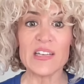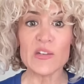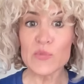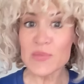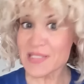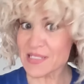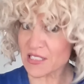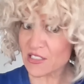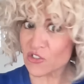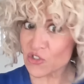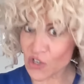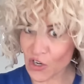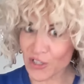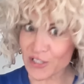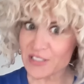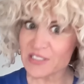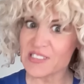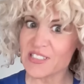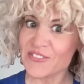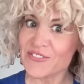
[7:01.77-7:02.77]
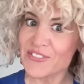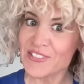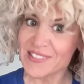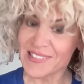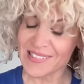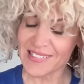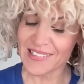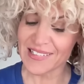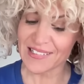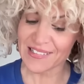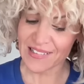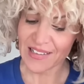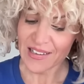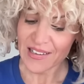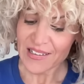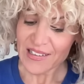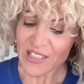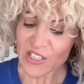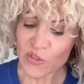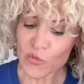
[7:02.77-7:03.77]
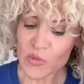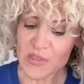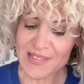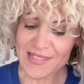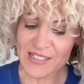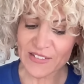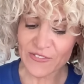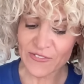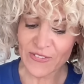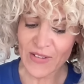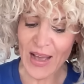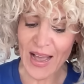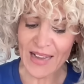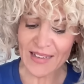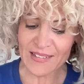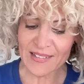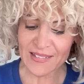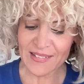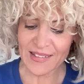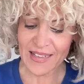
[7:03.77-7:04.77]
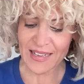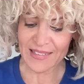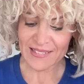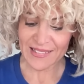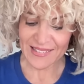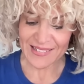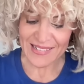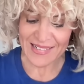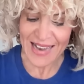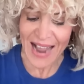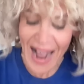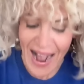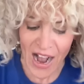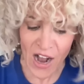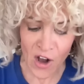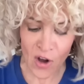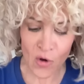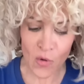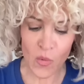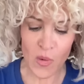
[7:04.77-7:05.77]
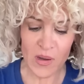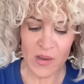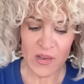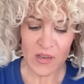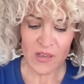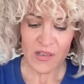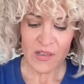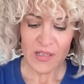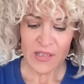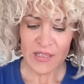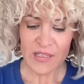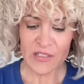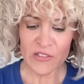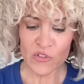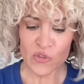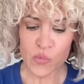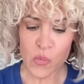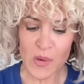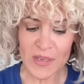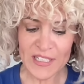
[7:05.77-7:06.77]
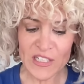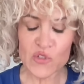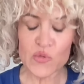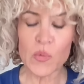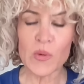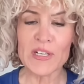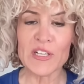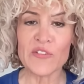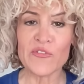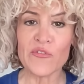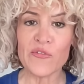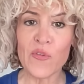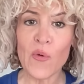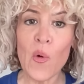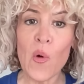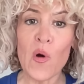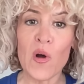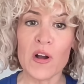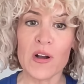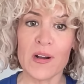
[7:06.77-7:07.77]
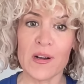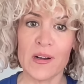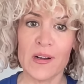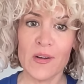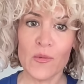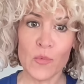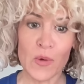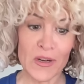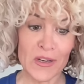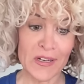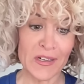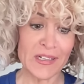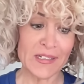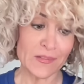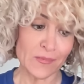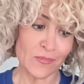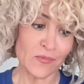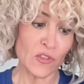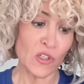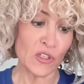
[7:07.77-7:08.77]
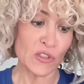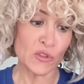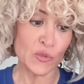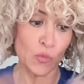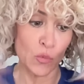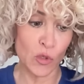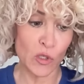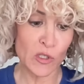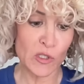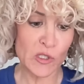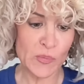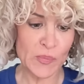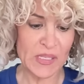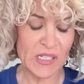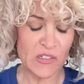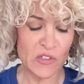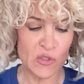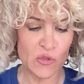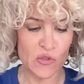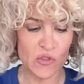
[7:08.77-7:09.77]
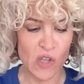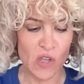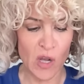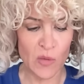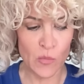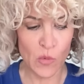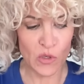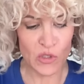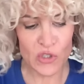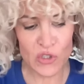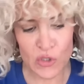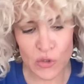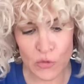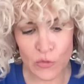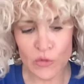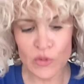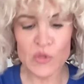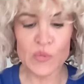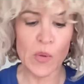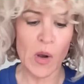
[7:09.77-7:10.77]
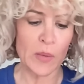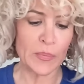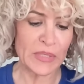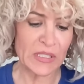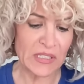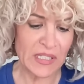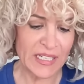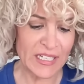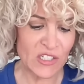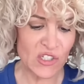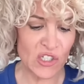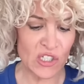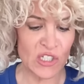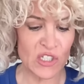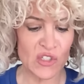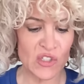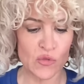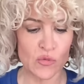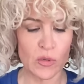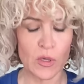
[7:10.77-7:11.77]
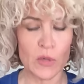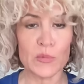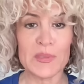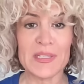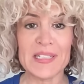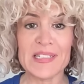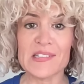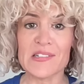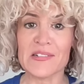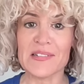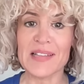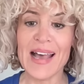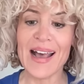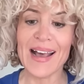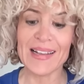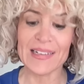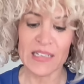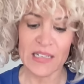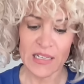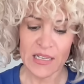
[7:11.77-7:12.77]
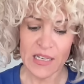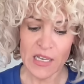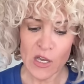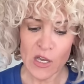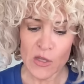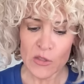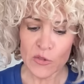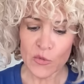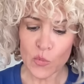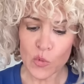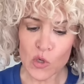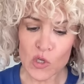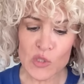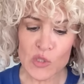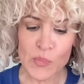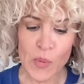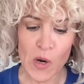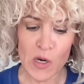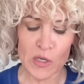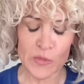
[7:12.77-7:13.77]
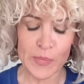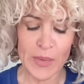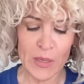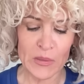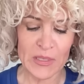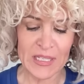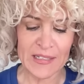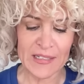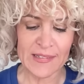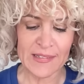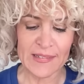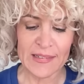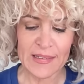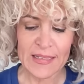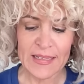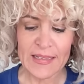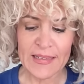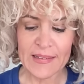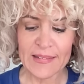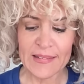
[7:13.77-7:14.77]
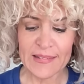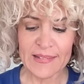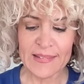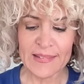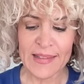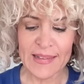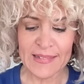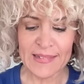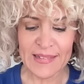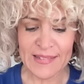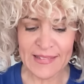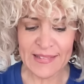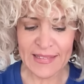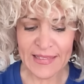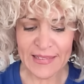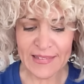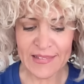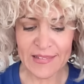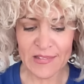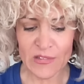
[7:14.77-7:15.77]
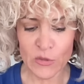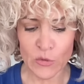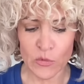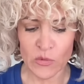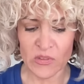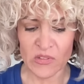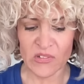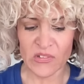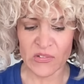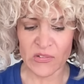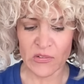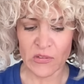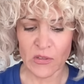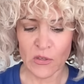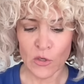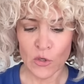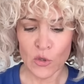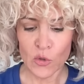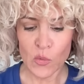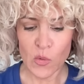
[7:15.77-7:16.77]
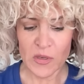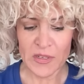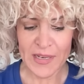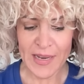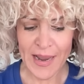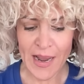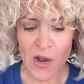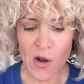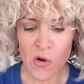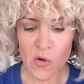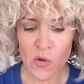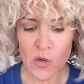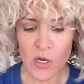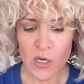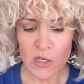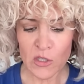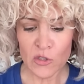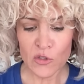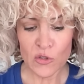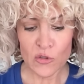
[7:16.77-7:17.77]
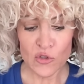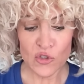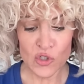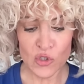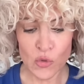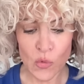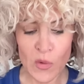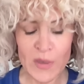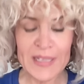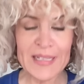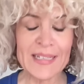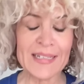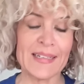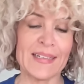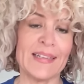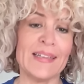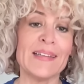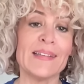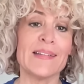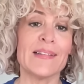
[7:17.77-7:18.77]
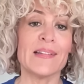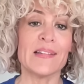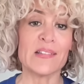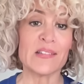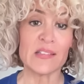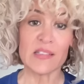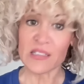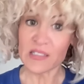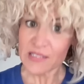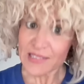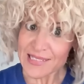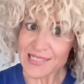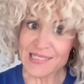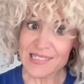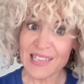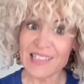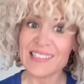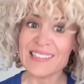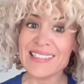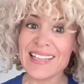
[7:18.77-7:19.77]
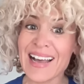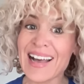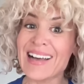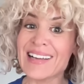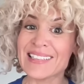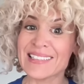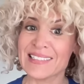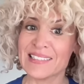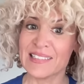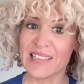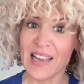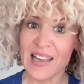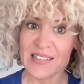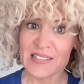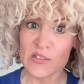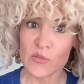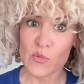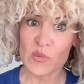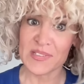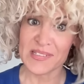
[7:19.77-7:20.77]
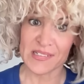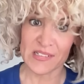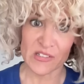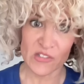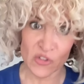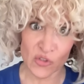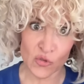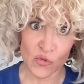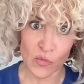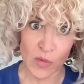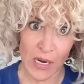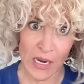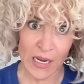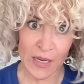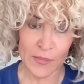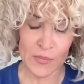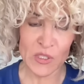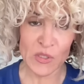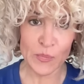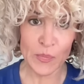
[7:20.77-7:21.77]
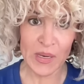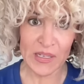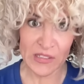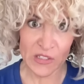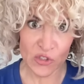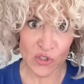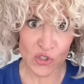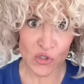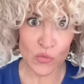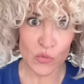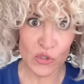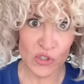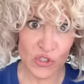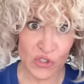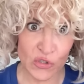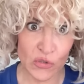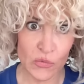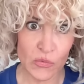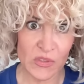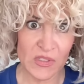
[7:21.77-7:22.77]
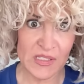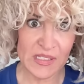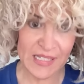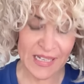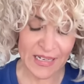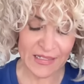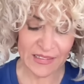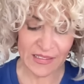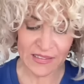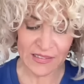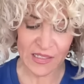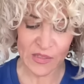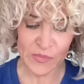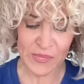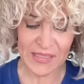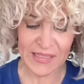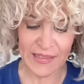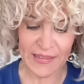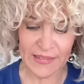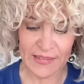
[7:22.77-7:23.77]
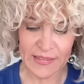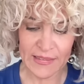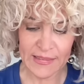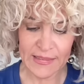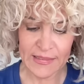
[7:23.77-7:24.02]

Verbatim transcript: It was the dark differences. It was the fact that now in twenty twenty-four, where it looked worse because you saw more students, population has grown, this or that. The worst part about it is that these students who are now joining in this Kristallnacht, as it was described by the Jewish students at Columbia,